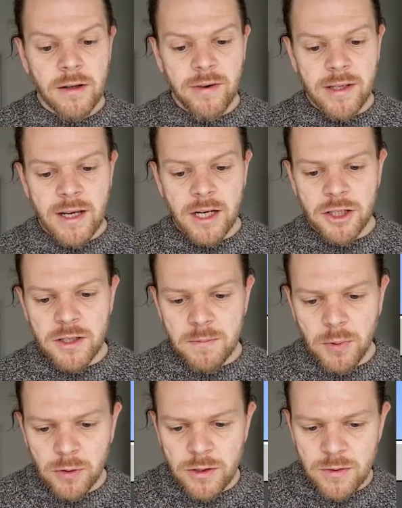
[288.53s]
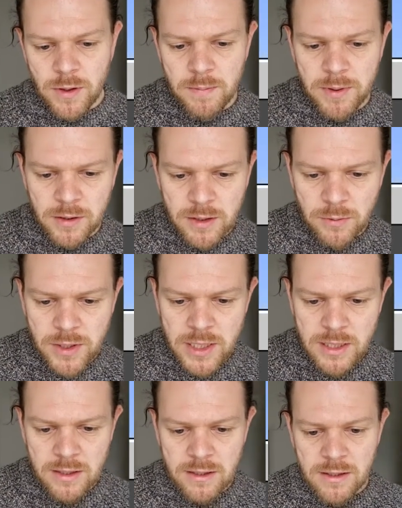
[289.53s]
Ventilation is important to any building. We
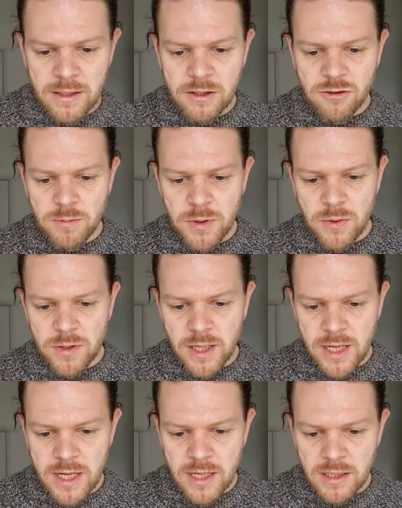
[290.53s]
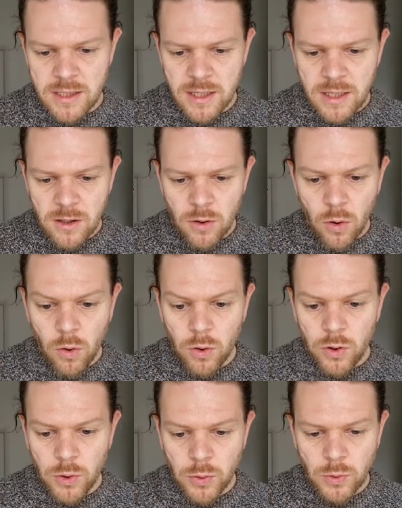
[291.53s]
need it to distribute the heat or
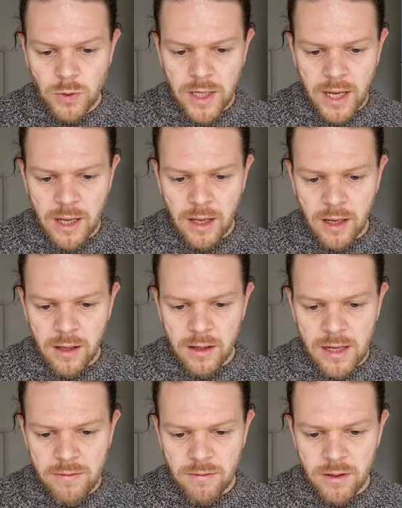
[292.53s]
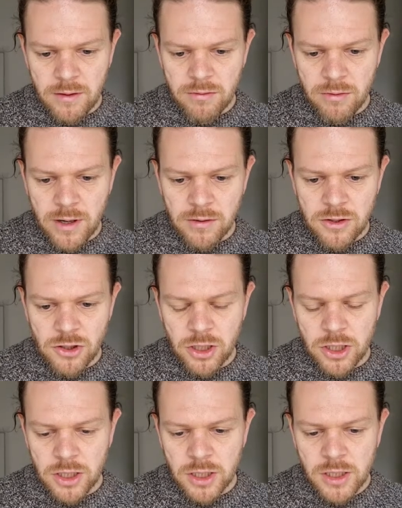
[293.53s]
cooled air evenly throughout the
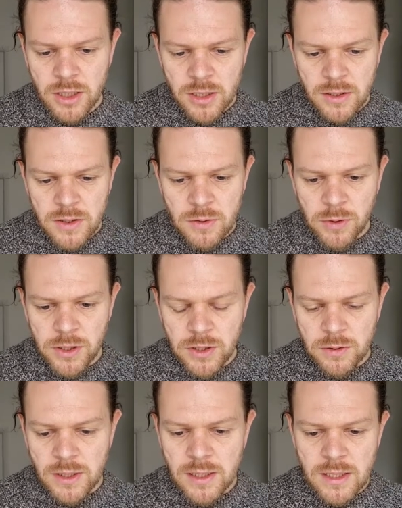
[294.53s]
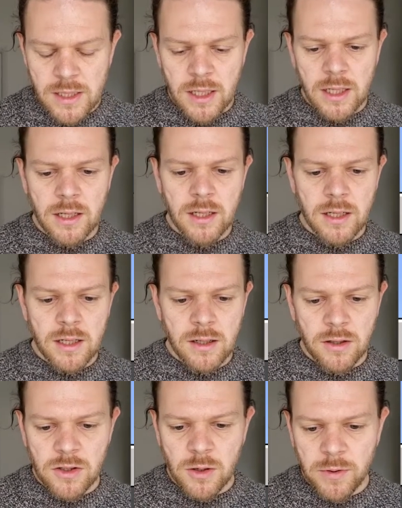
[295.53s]
structure. So what they're doing is they're
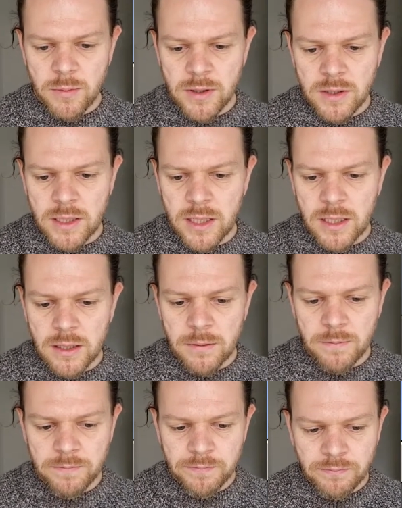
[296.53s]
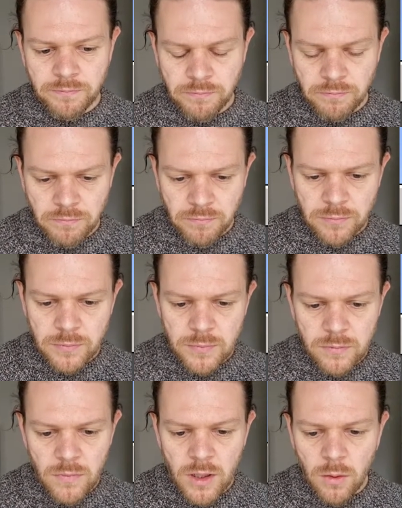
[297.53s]
on top of the building here,
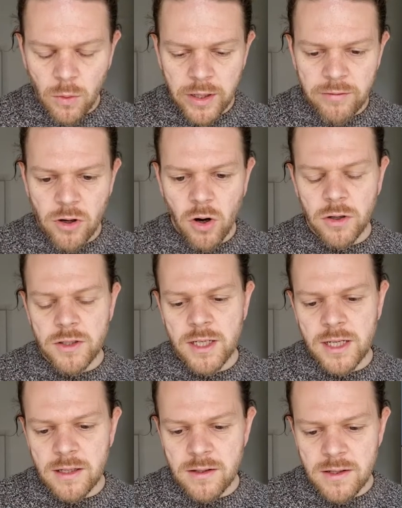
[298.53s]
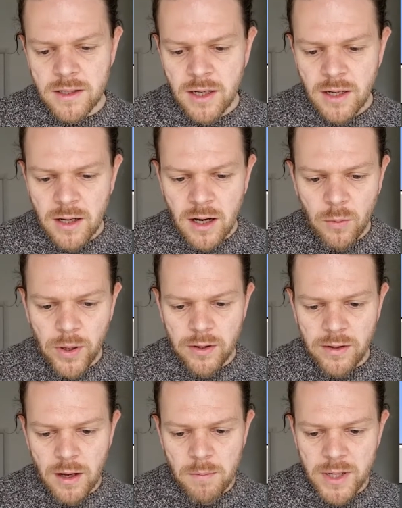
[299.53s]
what they've got is a way that
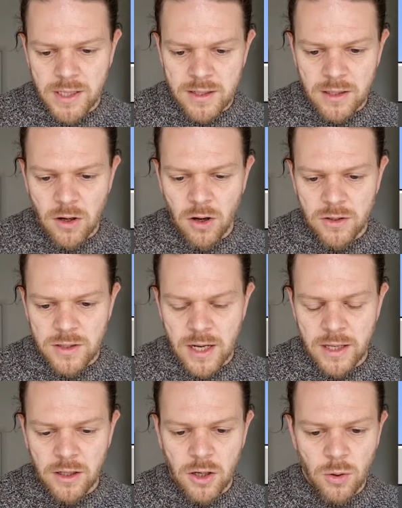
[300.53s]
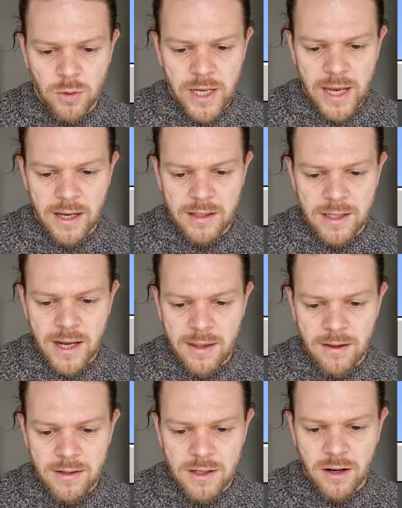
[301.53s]
they are mixing the hot and the cold air
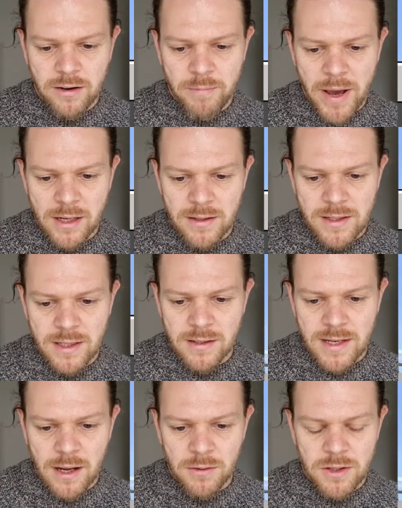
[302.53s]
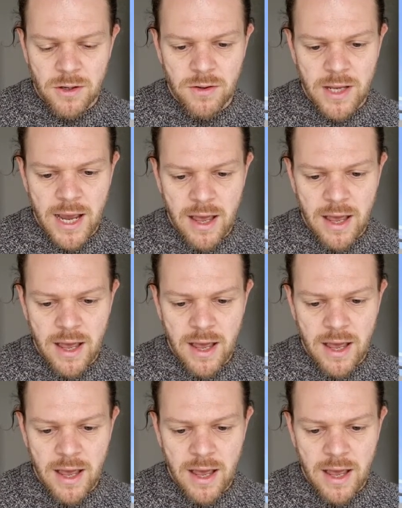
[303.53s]
together to kind of balance things out. So the